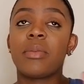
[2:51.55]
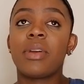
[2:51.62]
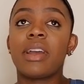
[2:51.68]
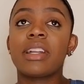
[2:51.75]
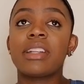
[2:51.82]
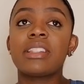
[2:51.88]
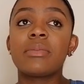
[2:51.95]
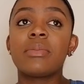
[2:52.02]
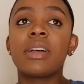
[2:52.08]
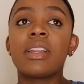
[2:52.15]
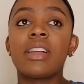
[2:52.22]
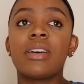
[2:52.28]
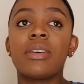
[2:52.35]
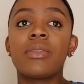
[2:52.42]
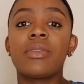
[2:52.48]
pregnancy
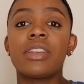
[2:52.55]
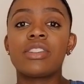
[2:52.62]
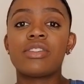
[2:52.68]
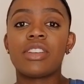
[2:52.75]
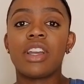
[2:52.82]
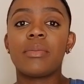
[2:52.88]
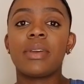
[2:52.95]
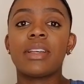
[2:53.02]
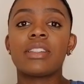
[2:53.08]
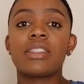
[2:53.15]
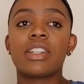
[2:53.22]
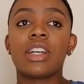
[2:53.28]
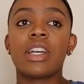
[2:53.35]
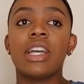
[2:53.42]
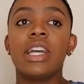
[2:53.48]
pillow this
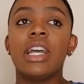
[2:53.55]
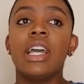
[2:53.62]
trimester.